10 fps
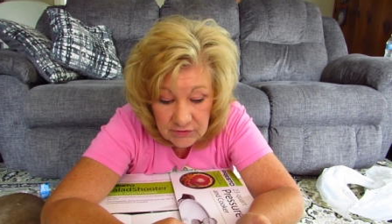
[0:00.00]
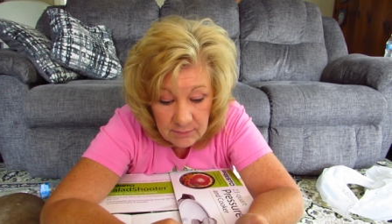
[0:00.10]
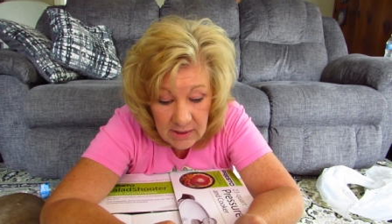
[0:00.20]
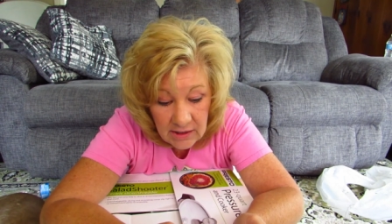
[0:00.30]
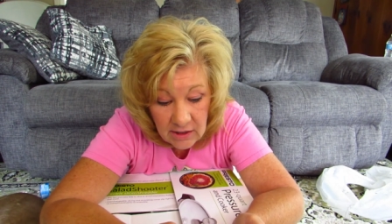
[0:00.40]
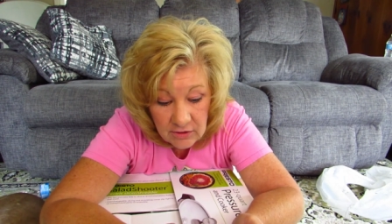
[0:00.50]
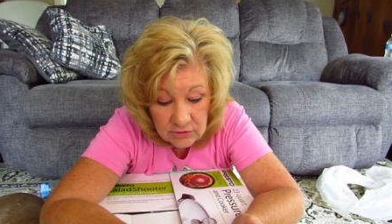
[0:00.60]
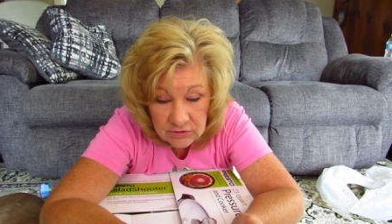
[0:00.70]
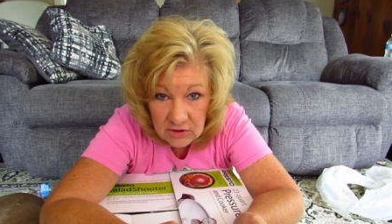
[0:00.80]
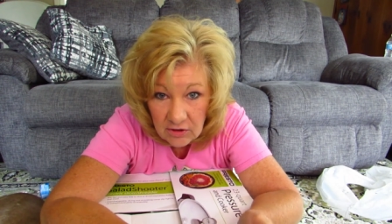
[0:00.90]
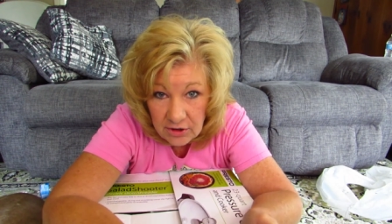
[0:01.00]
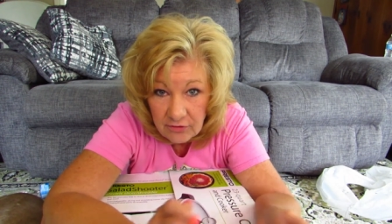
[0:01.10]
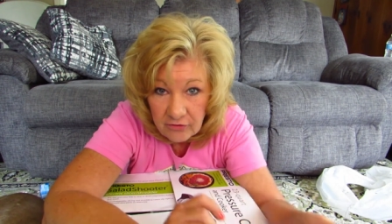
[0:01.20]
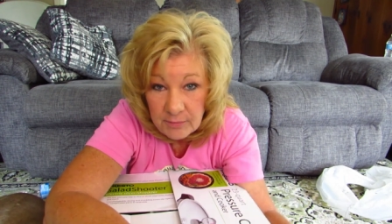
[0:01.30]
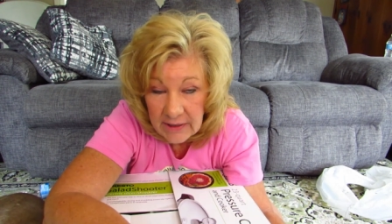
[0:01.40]
tomatoes clear
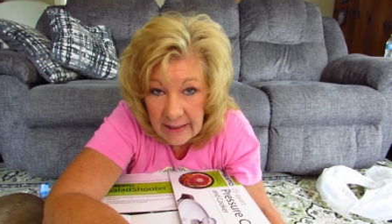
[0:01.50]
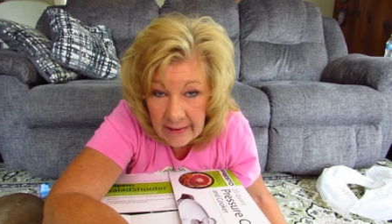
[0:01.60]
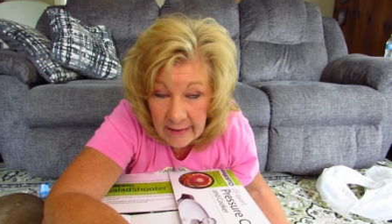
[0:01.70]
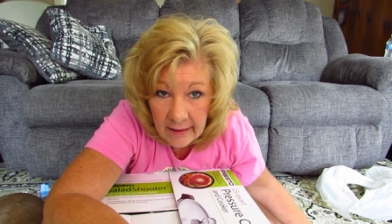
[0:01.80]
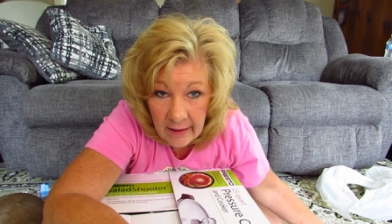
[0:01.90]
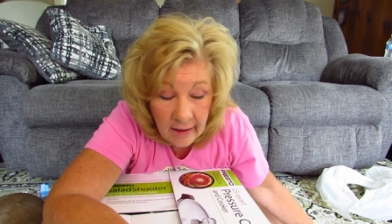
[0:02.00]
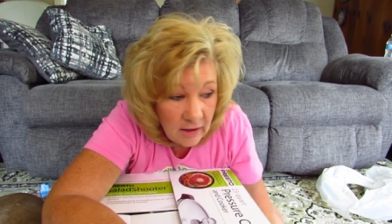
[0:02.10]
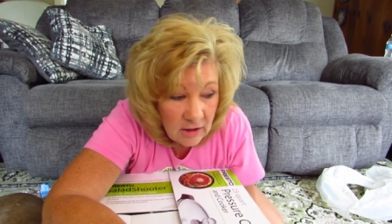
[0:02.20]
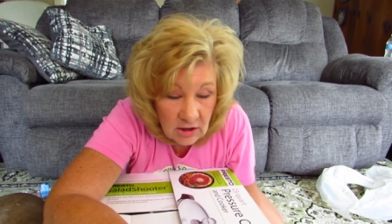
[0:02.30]
from Canada